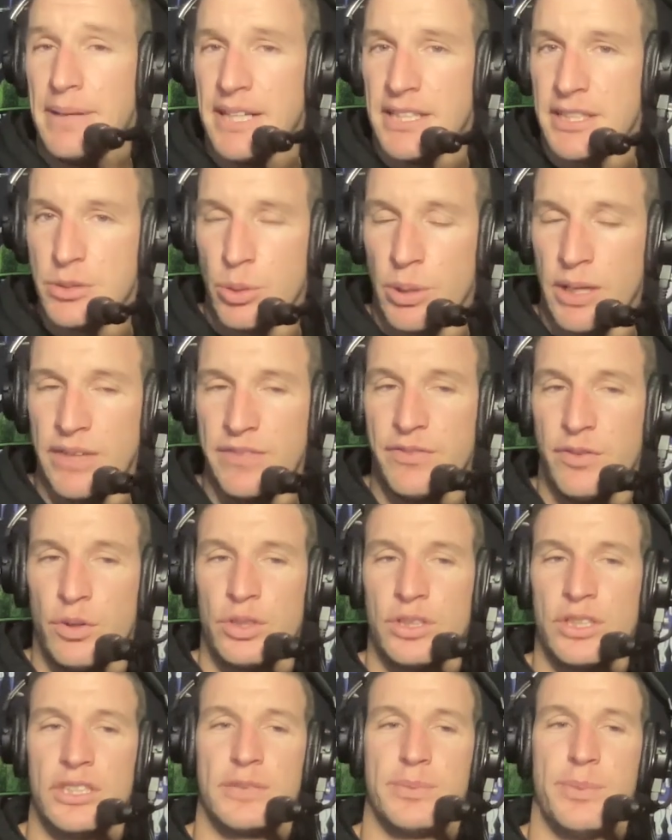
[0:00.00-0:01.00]
He had
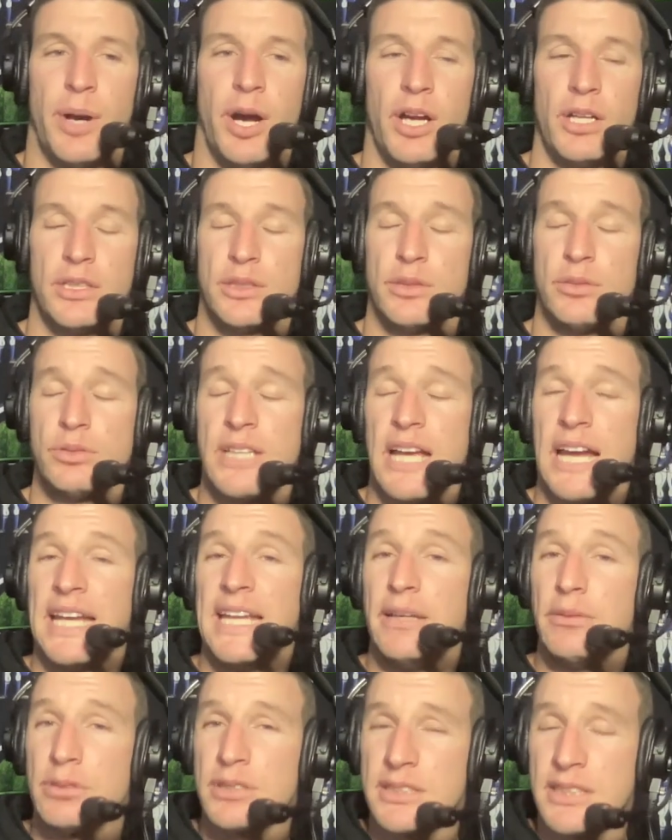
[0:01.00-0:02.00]
24 disposals, and
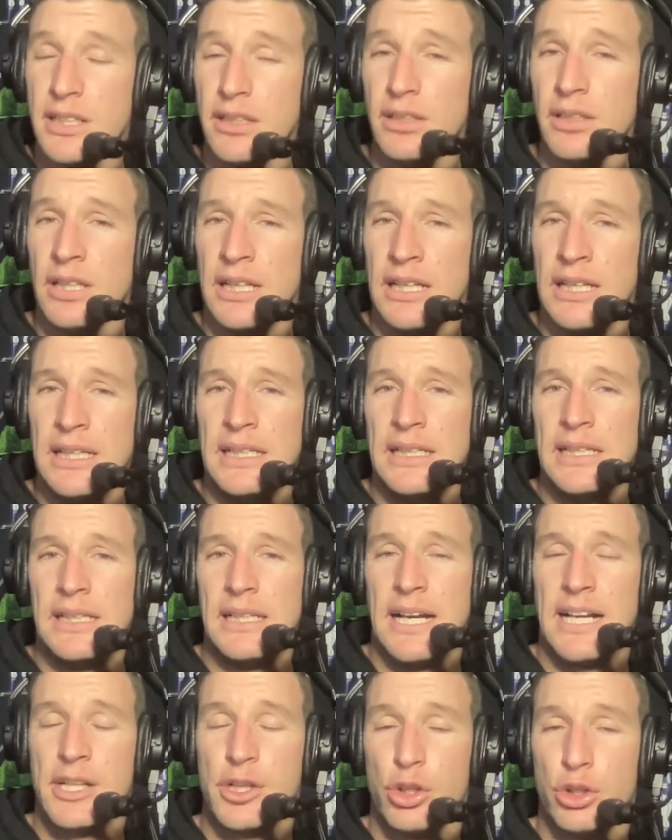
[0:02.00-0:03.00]
he was still
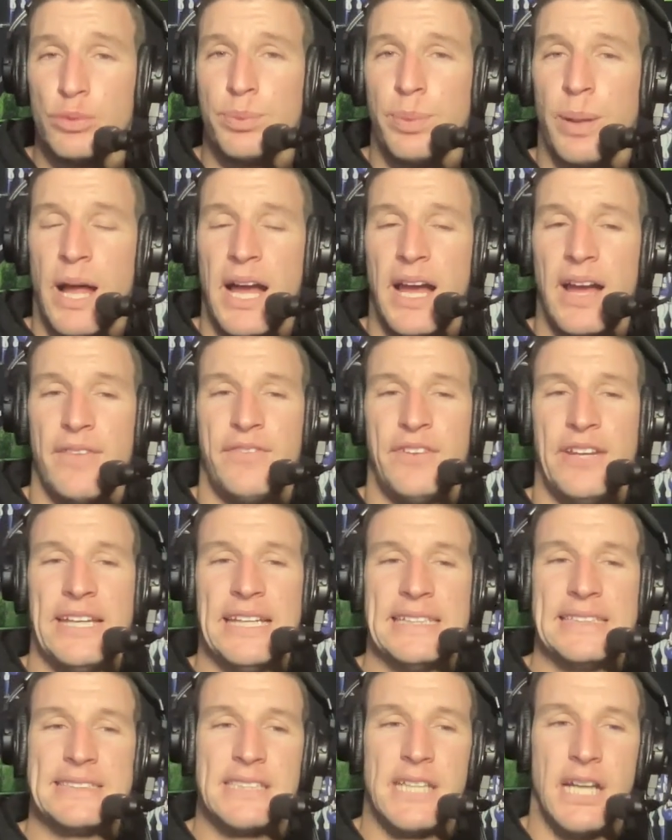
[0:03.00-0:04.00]
a good player for
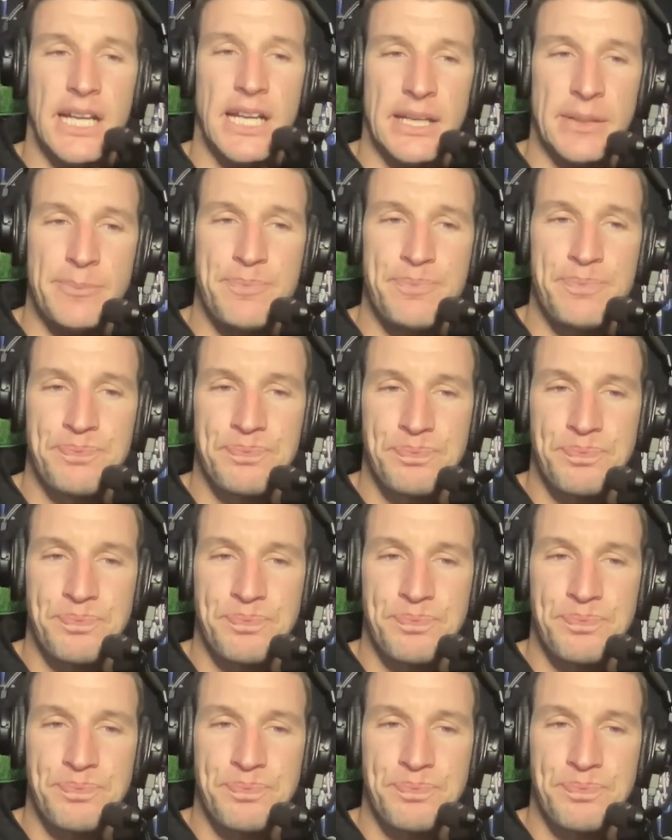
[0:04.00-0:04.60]
his team.